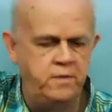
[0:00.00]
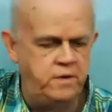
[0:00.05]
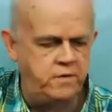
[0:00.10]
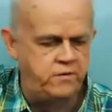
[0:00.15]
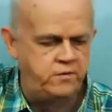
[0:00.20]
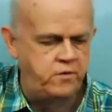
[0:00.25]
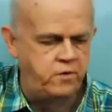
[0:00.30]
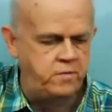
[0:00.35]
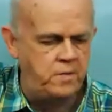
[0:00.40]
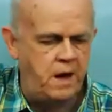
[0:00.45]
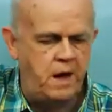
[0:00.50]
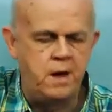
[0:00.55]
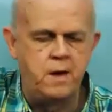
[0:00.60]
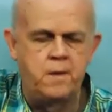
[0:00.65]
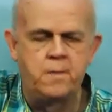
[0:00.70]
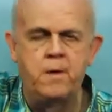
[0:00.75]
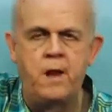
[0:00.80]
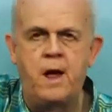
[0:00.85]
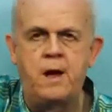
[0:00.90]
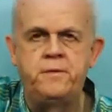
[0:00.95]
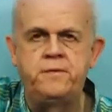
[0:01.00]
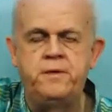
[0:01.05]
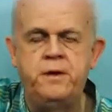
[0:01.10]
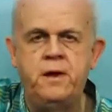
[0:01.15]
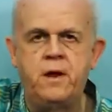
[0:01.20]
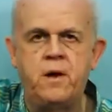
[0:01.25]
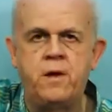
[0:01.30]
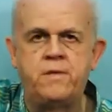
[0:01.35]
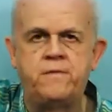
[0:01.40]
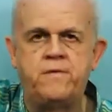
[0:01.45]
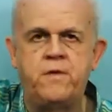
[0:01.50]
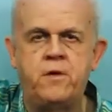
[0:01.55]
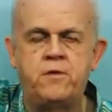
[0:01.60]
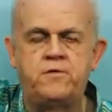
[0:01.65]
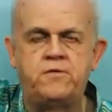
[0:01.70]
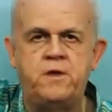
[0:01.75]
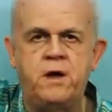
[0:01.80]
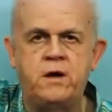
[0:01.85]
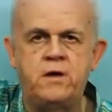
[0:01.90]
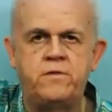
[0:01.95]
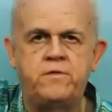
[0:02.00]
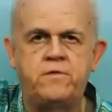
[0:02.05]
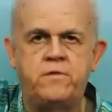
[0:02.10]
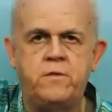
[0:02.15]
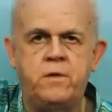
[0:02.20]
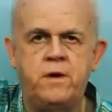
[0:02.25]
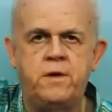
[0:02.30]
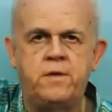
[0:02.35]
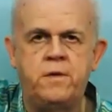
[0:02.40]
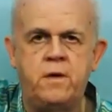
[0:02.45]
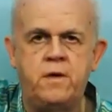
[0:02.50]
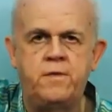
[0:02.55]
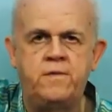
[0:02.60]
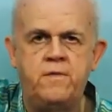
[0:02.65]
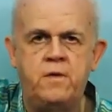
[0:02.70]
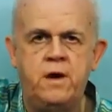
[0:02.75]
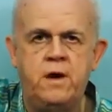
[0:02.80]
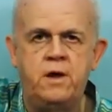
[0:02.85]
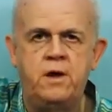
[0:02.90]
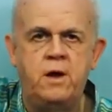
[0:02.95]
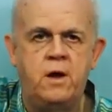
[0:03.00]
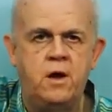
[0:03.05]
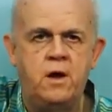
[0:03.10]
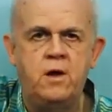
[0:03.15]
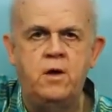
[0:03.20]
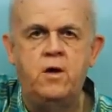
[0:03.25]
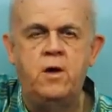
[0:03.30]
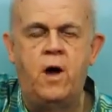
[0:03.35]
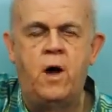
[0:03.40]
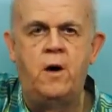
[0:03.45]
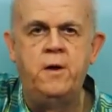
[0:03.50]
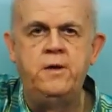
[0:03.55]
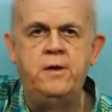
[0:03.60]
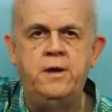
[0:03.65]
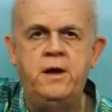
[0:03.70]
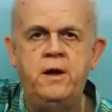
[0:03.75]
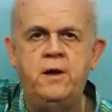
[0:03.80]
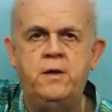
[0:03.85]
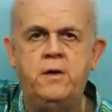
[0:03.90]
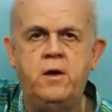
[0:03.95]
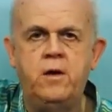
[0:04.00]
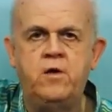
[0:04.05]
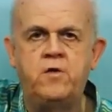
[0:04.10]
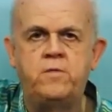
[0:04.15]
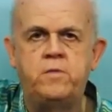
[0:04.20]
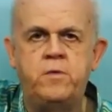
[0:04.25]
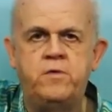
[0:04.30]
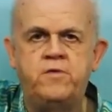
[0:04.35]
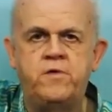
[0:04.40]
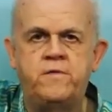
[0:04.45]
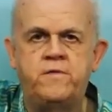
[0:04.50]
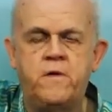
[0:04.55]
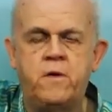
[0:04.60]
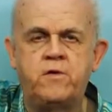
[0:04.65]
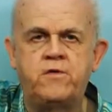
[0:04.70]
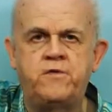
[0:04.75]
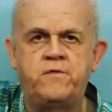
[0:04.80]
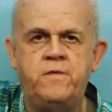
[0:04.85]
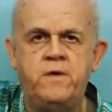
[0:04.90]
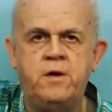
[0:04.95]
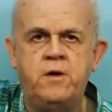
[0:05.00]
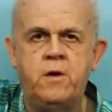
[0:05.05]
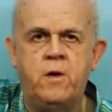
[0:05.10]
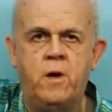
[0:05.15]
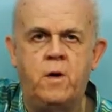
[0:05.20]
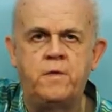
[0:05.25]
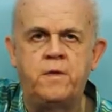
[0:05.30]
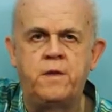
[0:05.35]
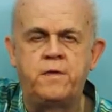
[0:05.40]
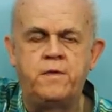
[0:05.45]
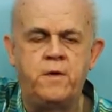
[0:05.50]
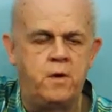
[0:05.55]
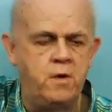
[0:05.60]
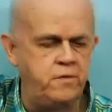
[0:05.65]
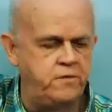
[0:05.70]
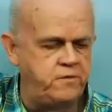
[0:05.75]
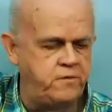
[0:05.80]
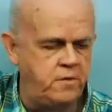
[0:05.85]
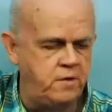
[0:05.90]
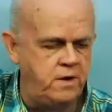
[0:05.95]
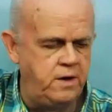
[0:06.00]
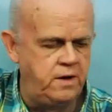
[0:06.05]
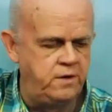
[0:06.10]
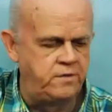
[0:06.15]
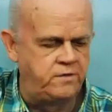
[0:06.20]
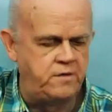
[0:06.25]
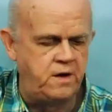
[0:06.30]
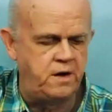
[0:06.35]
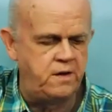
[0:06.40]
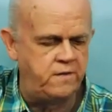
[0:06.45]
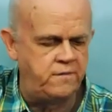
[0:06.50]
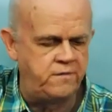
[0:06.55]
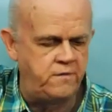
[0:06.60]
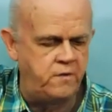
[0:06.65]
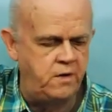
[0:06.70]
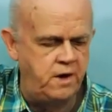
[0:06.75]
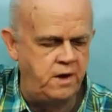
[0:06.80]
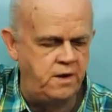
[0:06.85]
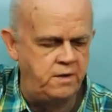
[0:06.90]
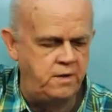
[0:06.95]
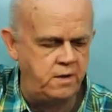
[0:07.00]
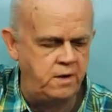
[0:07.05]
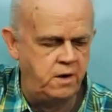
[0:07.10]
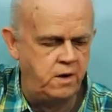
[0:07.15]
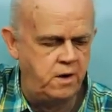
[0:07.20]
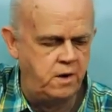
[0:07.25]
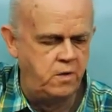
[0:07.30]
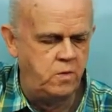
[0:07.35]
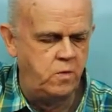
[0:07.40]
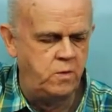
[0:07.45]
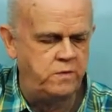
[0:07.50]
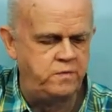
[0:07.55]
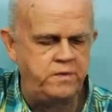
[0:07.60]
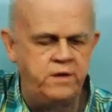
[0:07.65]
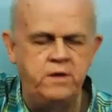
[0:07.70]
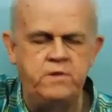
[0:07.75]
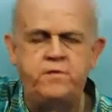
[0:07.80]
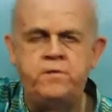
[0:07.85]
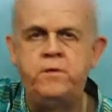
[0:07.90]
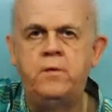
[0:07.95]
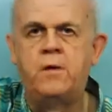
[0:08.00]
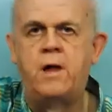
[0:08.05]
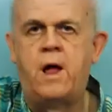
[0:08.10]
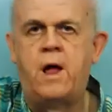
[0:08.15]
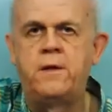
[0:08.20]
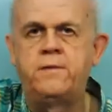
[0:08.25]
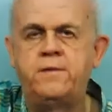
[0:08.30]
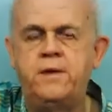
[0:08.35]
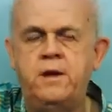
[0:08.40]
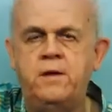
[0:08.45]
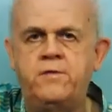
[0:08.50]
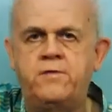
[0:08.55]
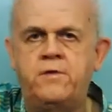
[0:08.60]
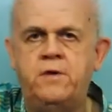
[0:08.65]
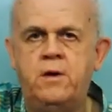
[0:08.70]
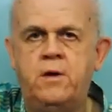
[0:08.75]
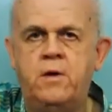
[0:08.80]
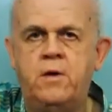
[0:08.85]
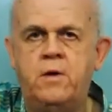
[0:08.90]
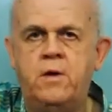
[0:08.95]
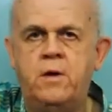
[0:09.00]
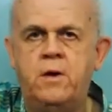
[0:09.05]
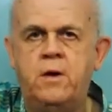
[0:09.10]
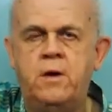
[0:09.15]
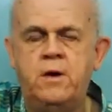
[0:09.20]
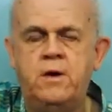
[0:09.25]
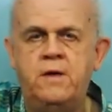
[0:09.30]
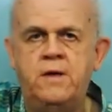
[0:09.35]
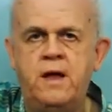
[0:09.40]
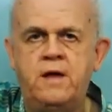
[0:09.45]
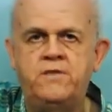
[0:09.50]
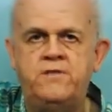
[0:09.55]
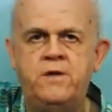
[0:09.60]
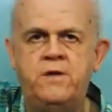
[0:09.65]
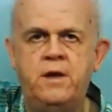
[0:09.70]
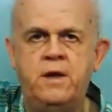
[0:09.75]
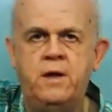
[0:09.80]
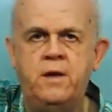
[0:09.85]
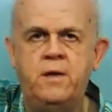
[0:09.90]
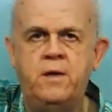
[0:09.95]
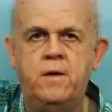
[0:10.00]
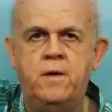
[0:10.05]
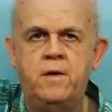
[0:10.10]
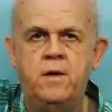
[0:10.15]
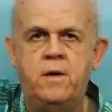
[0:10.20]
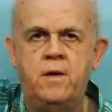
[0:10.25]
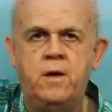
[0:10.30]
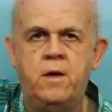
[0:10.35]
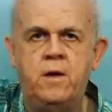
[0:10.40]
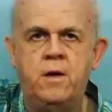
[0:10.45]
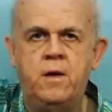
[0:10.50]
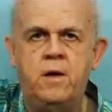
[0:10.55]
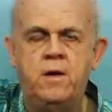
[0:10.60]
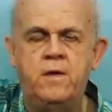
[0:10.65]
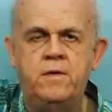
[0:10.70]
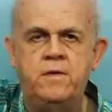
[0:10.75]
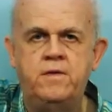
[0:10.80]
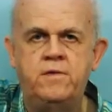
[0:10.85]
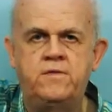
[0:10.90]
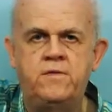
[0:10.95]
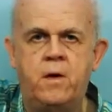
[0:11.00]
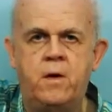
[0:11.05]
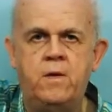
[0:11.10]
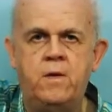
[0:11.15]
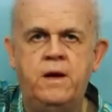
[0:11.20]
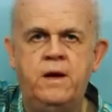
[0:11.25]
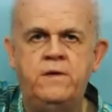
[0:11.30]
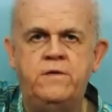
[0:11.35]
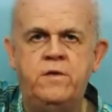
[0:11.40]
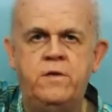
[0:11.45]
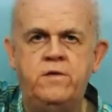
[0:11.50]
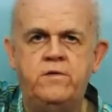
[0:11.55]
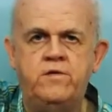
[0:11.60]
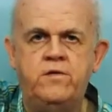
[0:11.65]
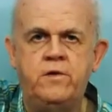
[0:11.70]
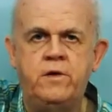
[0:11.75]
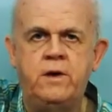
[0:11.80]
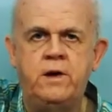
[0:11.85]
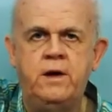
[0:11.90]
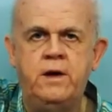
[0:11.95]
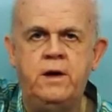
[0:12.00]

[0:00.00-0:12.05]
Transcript: these 2 bottom locked in on the 1st, 2nd string, 3rd fret. All you need to do is put your 1st finger on the 3rd string, 2nd fret, with these 2 locked in still, and that's D. So easy. G,